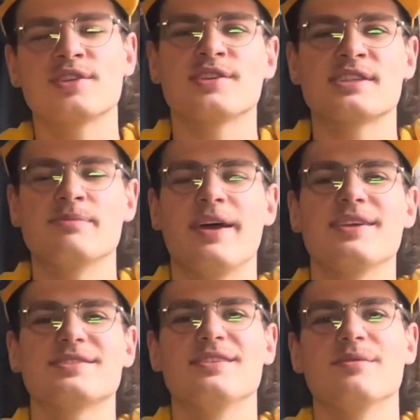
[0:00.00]
just
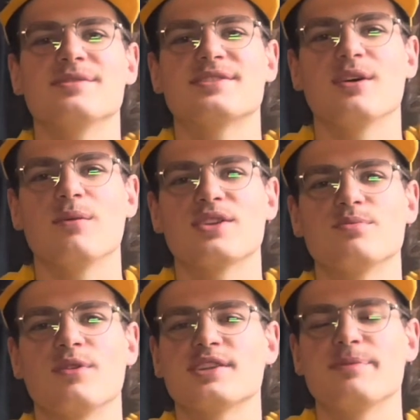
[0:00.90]
makes them so much
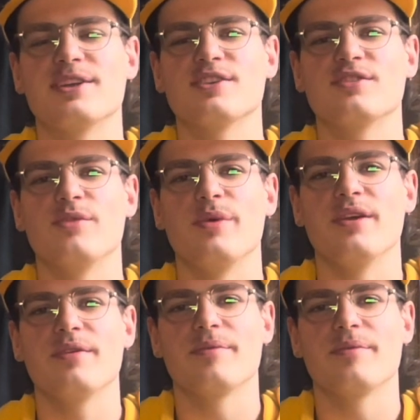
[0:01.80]
more special to me.